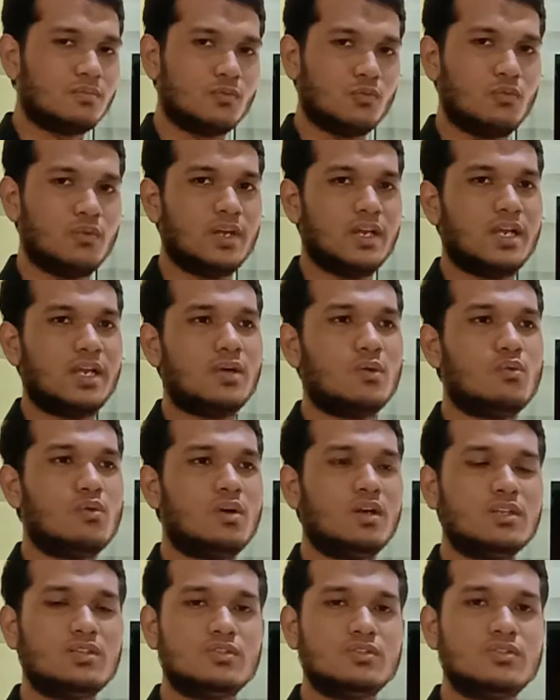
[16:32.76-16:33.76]
We
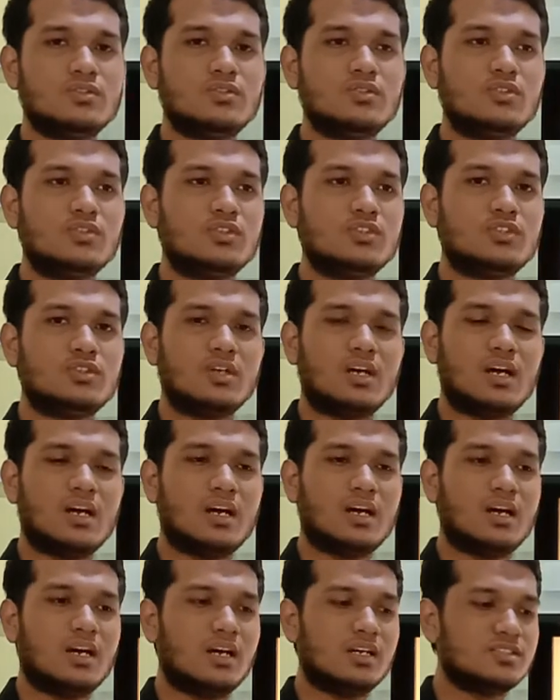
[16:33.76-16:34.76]
want to
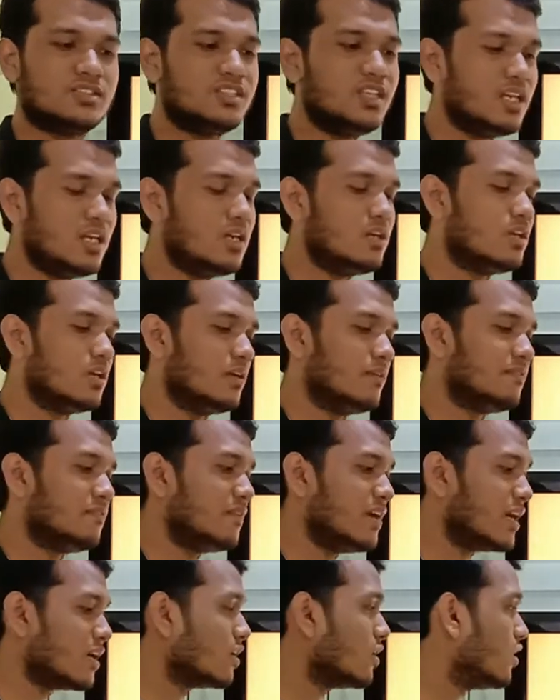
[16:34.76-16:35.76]
see the
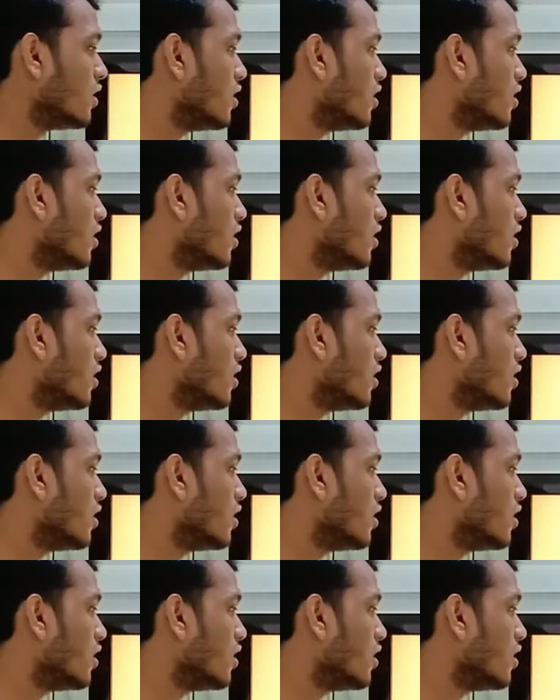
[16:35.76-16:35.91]
effect